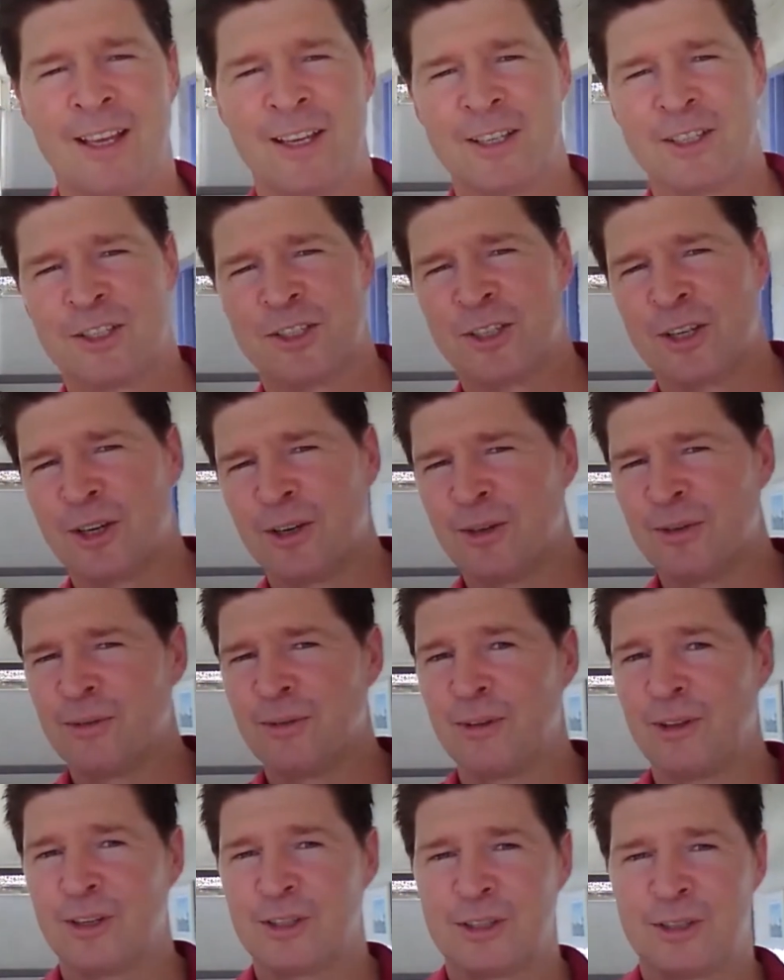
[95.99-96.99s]
So
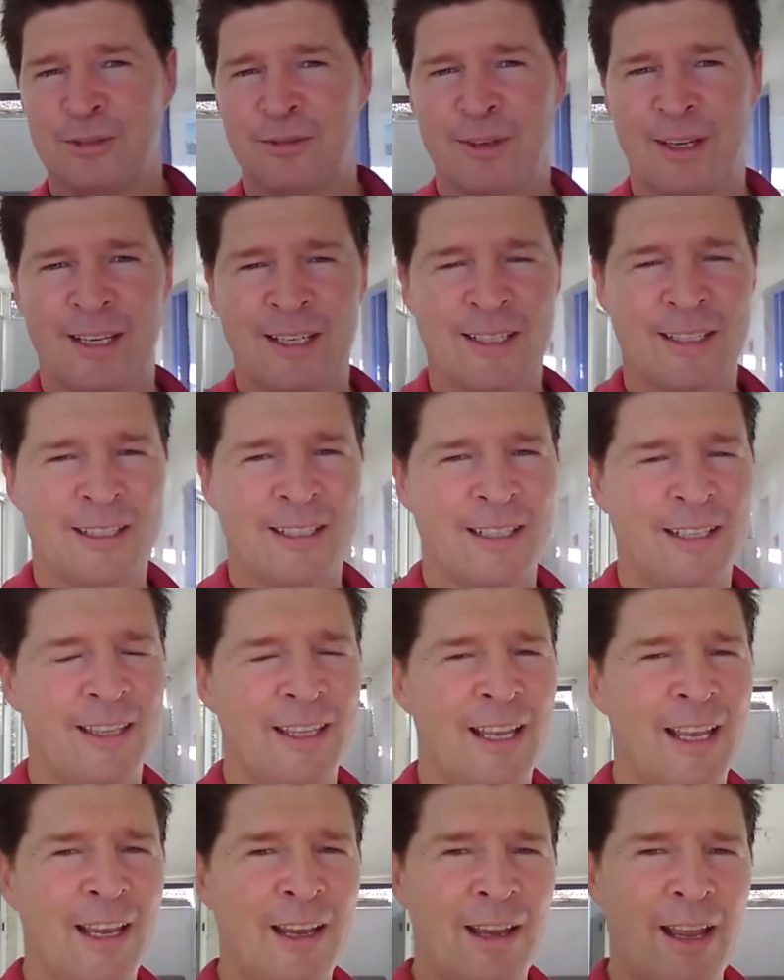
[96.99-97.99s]
lots of S in
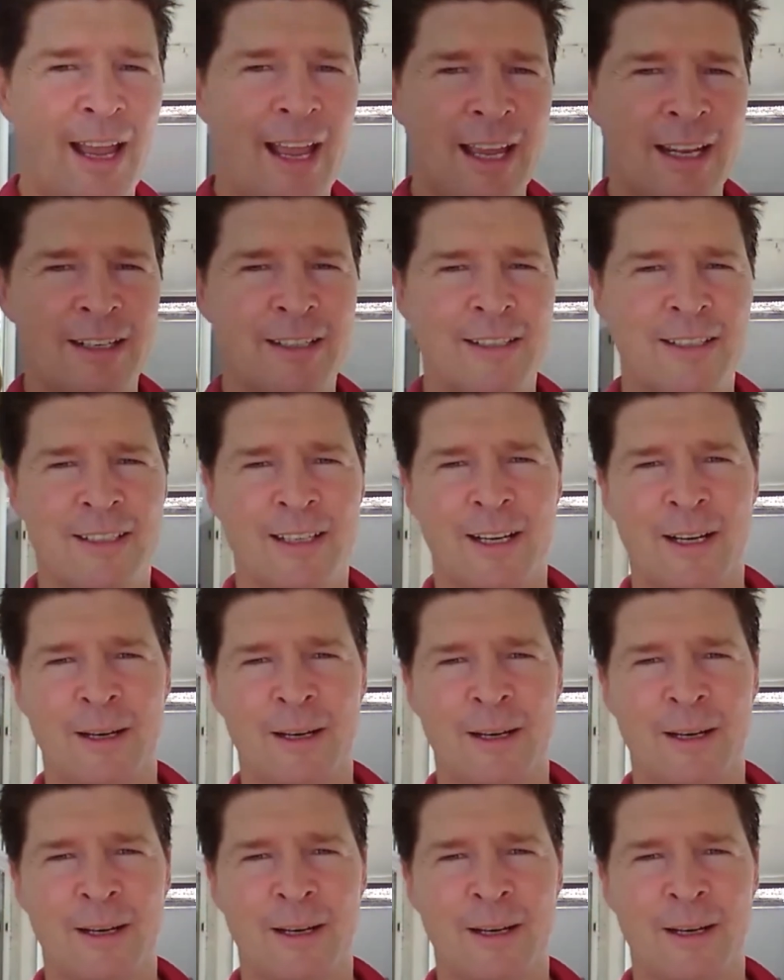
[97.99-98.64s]
there, and